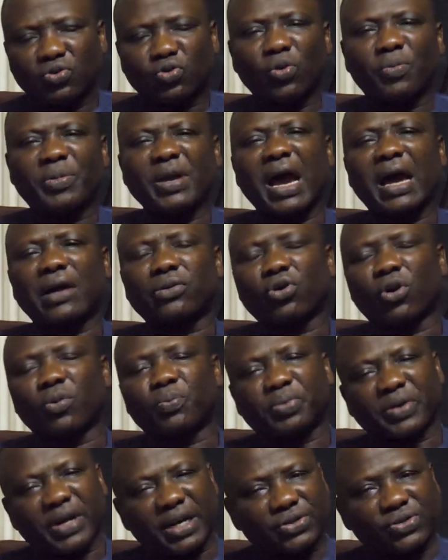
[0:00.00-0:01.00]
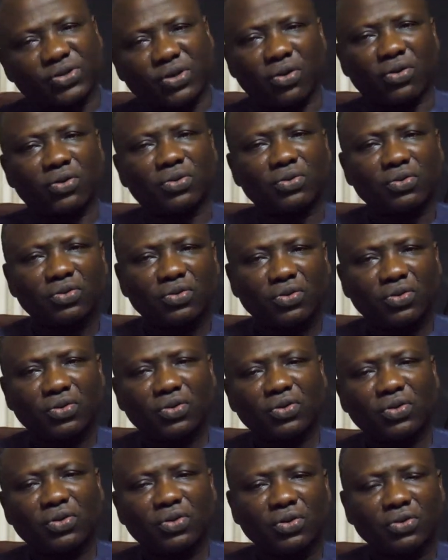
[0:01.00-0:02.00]
to be an oppressor
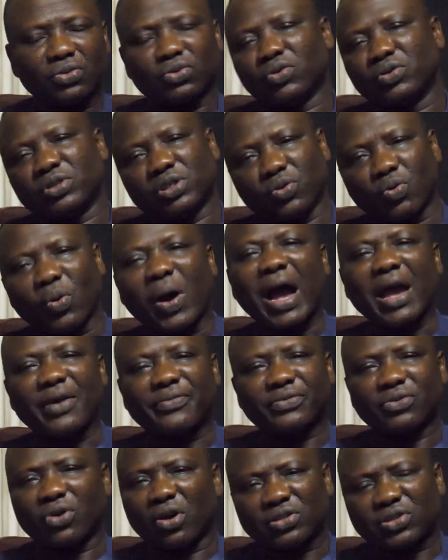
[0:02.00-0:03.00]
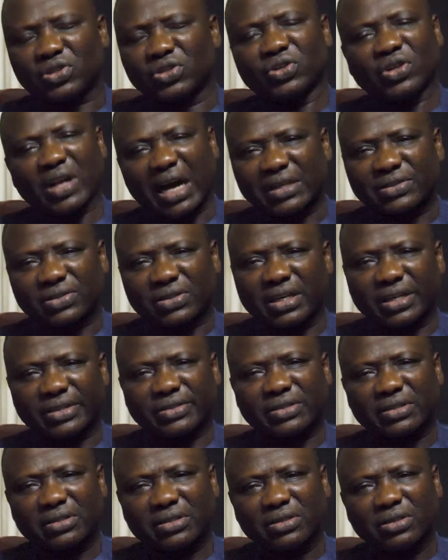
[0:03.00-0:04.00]
to the wife. Not in that
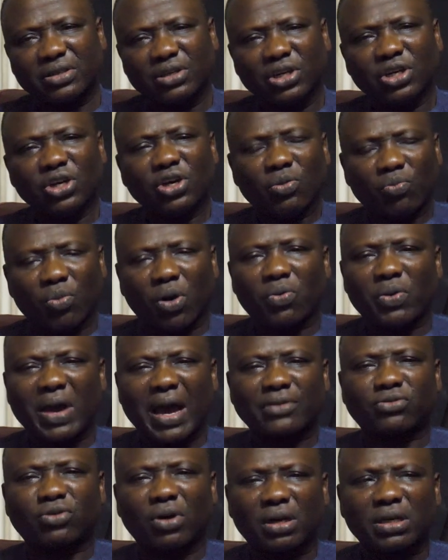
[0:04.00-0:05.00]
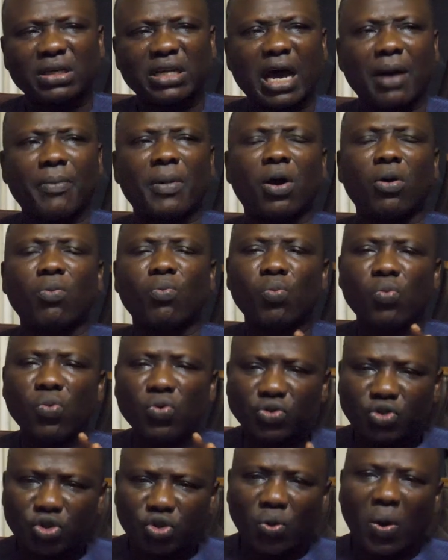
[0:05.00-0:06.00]
sense. But we are talking about
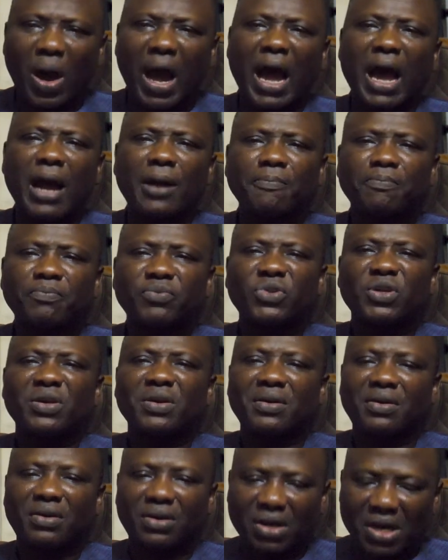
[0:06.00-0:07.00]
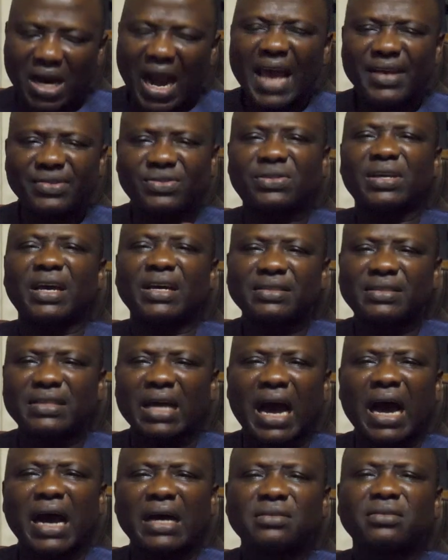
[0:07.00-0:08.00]
mutual,
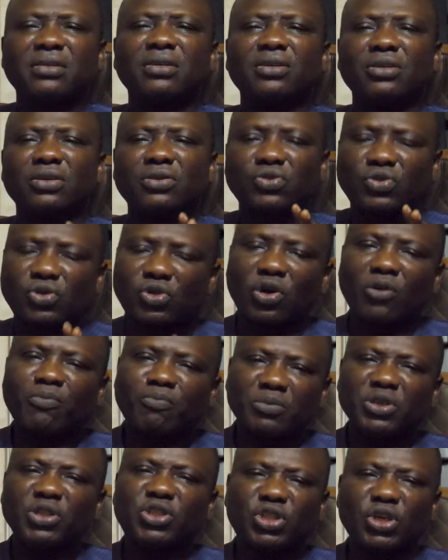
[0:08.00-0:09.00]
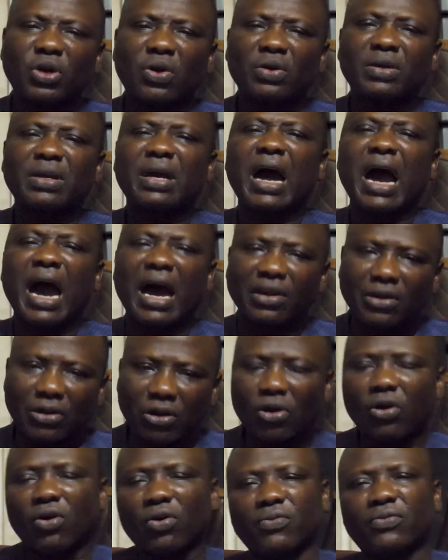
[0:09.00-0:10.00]
Christ-centered submission
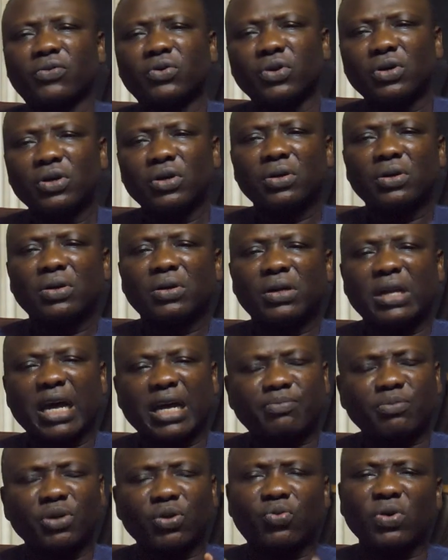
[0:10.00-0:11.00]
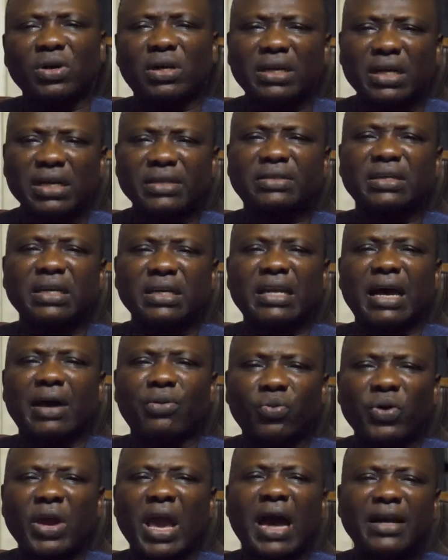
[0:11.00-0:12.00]
and love. Let me quickly say
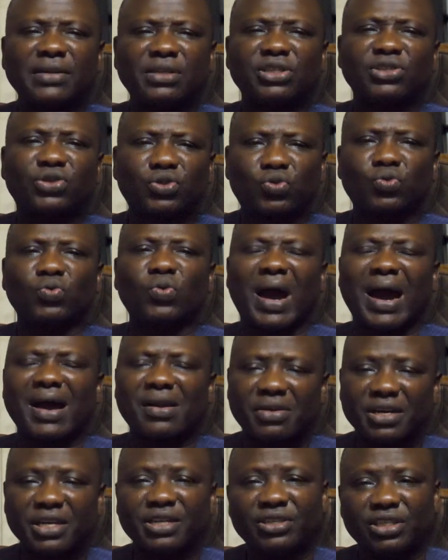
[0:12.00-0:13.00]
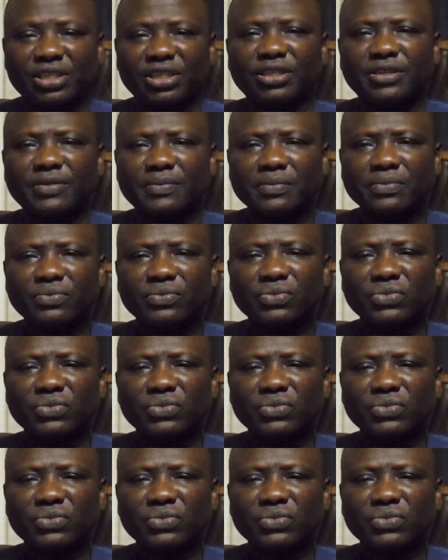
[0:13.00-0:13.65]
that where these two are reigning,